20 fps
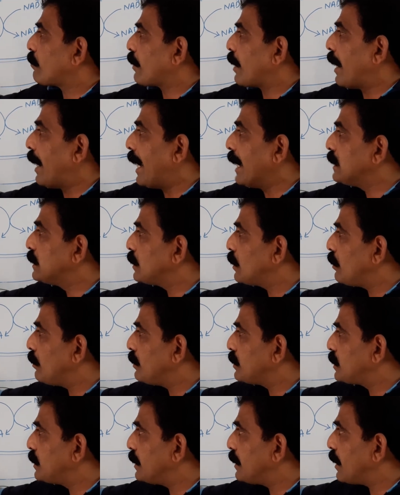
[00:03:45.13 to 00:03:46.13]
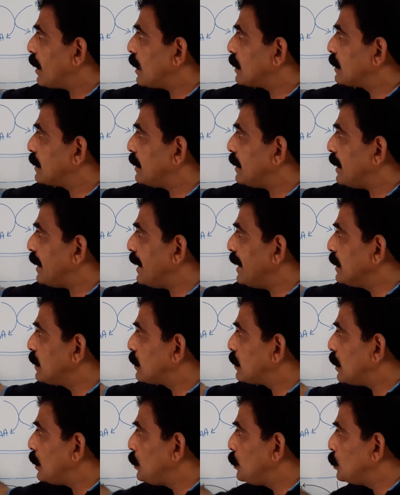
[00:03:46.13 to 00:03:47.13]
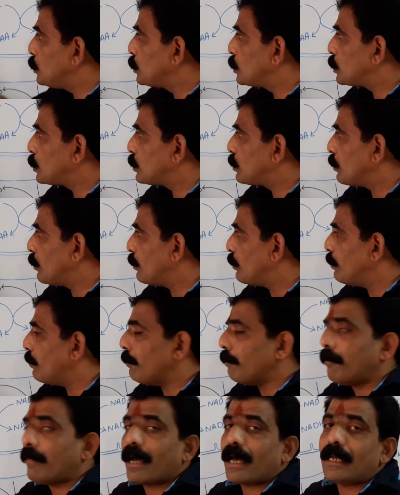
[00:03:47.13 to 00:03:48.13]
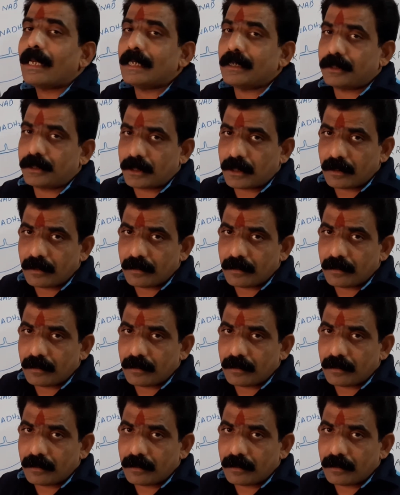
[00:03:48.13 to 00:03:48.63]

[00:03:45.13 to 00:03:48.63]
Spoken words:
oxaloacetic acid is reduced to malate,